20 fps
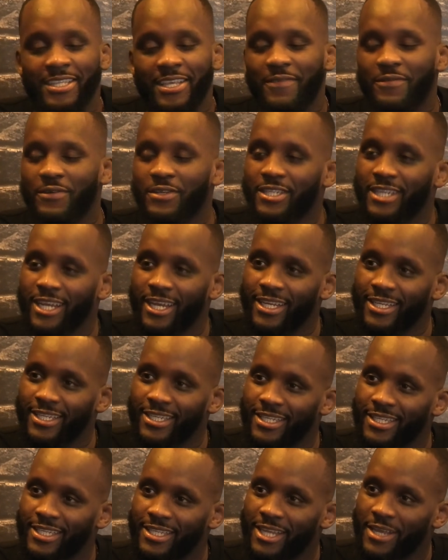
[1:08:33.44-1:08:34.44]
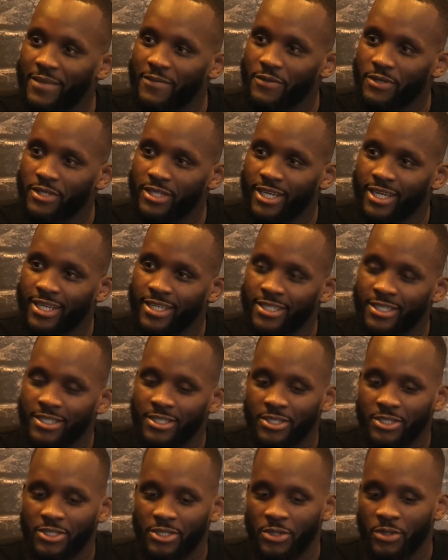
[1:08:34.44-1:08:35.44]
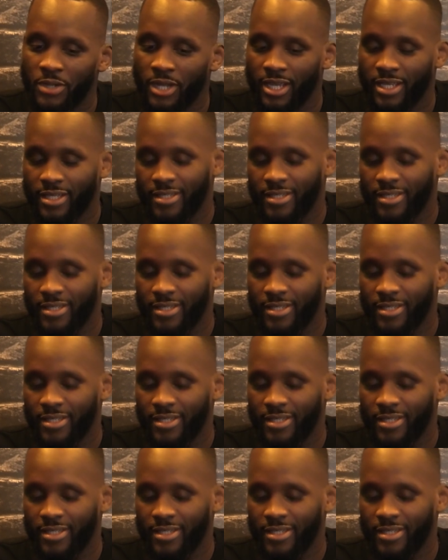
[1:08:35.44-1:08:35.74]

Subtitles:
definitely changing. Yeah. Definitely changing. So,